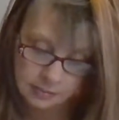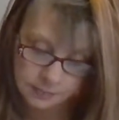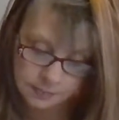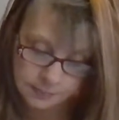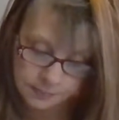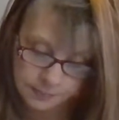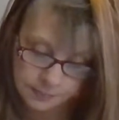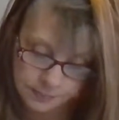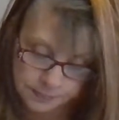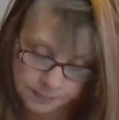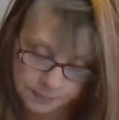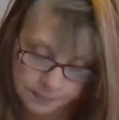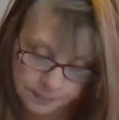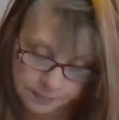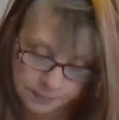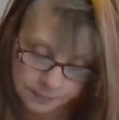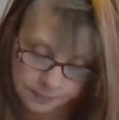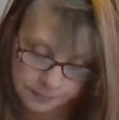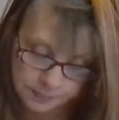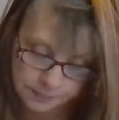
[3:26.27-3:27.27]

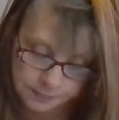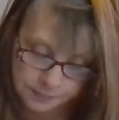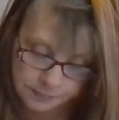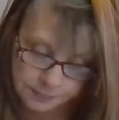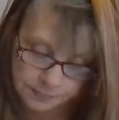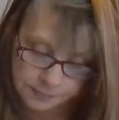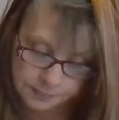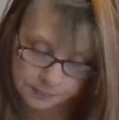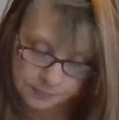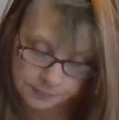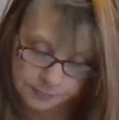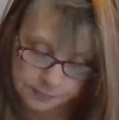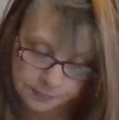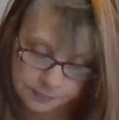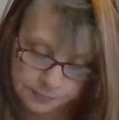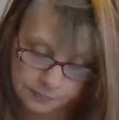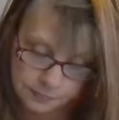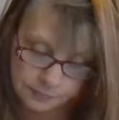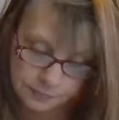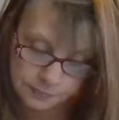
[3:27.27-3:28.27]

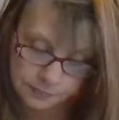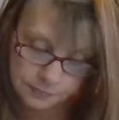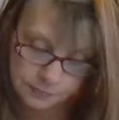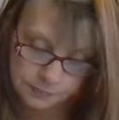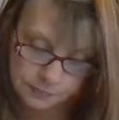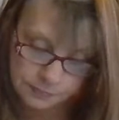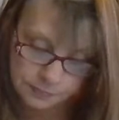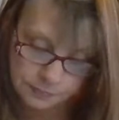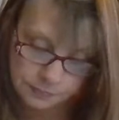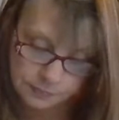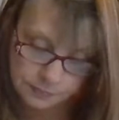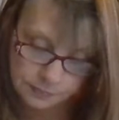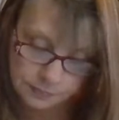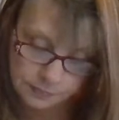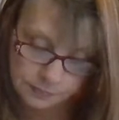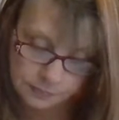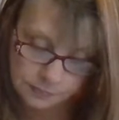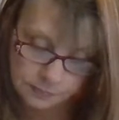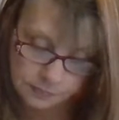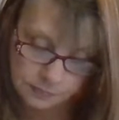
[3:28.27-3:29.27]

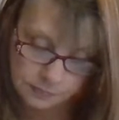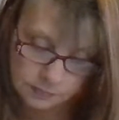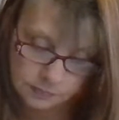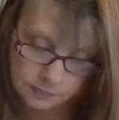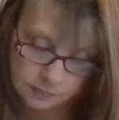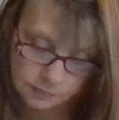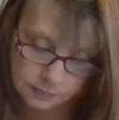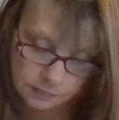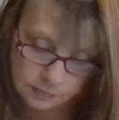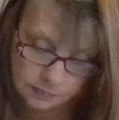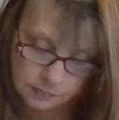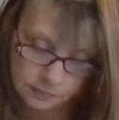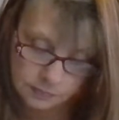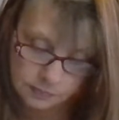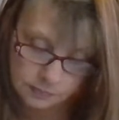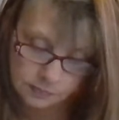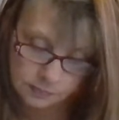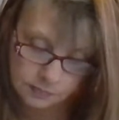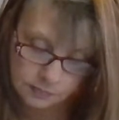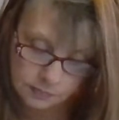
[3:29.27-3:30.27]

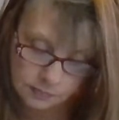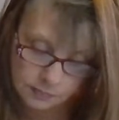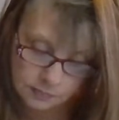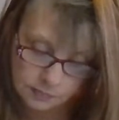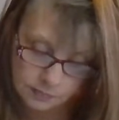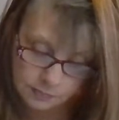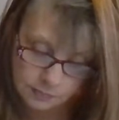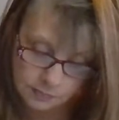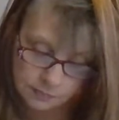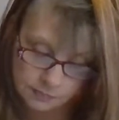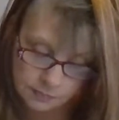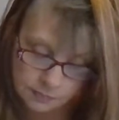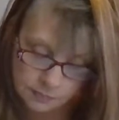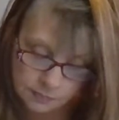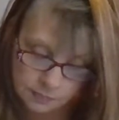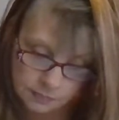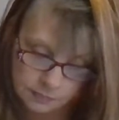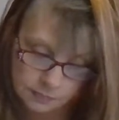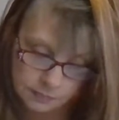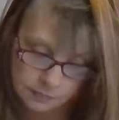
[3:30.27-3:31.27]

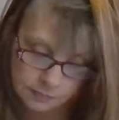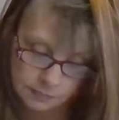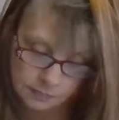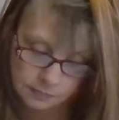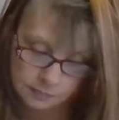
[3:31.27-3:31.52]
Nobody speaks.